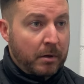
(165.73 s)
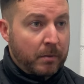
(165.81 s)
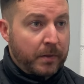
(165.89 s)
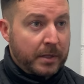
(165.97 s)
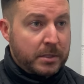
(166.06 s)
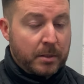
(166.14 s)

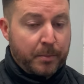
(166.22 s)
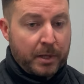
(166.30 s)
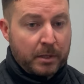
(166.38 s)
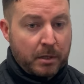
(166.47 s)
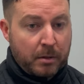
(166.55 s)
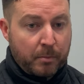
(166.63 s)
things to
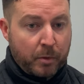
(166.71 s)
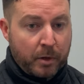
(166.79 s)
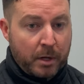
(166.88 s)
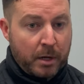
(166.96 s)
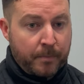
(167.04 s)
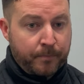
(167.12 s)
build
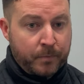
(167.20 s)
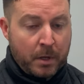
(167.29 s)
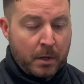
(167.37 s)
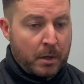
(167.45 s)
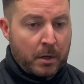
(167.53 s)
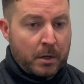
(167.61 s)
on.
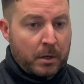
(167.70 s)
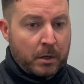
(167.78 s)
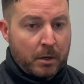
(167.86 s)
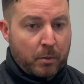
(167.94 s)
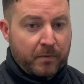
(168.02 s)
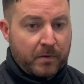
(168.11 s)
But,
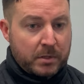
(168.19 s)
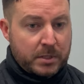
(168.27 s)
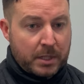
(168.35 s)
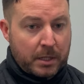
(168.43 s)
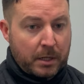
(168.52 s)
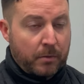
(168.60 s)
we've
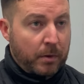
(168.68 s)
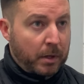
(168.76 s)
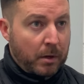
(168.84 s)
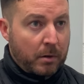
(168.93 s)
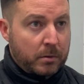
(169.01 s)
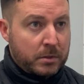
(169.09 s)
conceded three
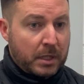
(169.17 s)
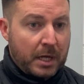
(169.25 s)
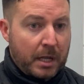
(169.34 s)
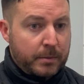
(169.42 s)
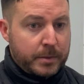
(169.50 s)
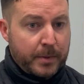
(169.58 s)
goals and
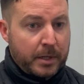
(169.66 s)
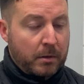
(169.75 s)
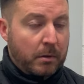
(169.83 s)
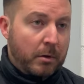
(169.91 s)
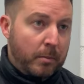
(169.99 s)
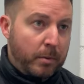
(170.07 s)
Callum's made
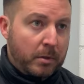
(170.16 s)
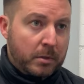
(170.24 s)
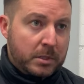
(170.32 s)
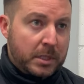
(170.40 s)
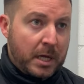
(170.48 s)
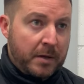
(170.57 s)
another couple of
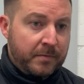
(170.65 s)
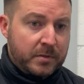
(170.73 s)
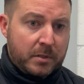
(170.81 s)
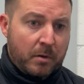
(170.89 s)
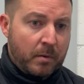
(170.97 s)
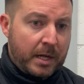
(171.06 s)
good saves.
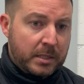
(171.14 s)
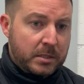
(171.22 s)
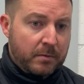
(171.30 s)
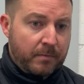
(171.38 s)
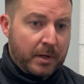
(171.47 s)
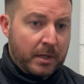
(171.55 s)
So that's
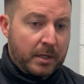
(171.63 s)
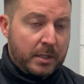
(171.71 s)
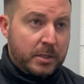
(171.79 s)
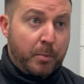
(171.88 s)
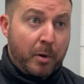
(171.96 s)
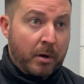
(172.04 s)
the really
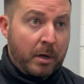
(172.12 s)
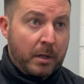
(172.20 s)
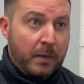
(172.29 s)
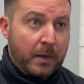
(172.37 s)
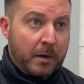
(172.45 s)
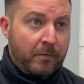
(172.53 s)
disappointing
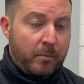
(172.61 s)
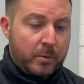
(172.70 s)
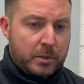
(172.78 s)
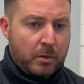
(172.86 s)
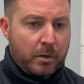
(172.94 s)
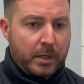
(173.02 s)
thing from
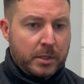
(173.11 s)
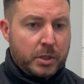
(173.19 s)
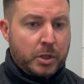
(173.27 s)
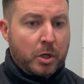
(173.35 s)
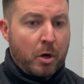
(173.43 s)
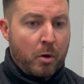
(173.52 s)
us looking
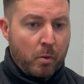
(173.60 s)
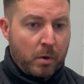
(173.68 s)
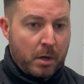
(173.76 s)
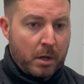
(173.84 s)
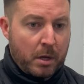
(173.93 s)
so